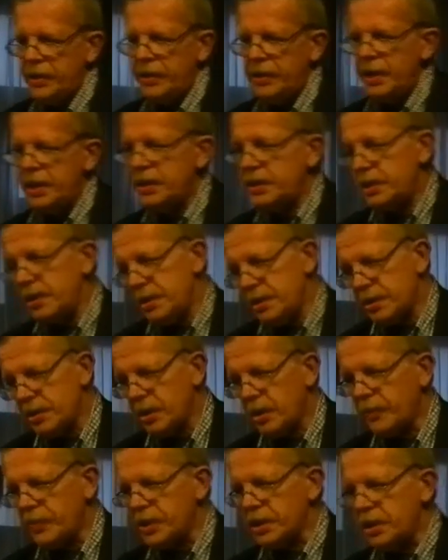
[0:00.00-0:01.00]
this is
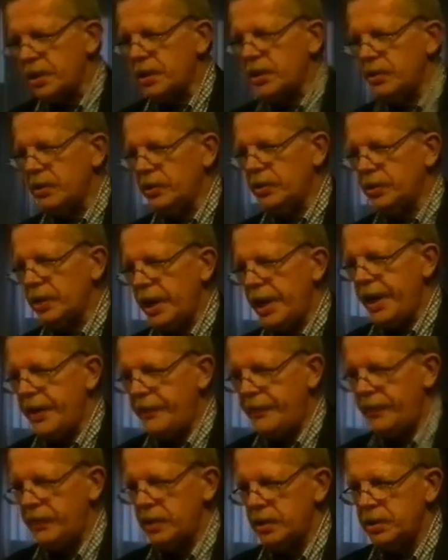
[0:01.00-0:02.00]
obviously called
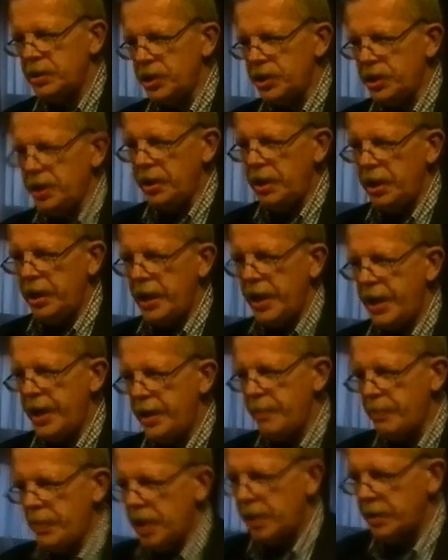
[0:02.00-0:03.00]

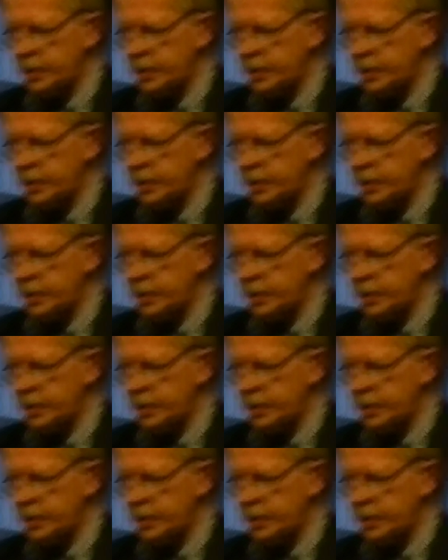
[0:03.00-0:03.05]
FGM.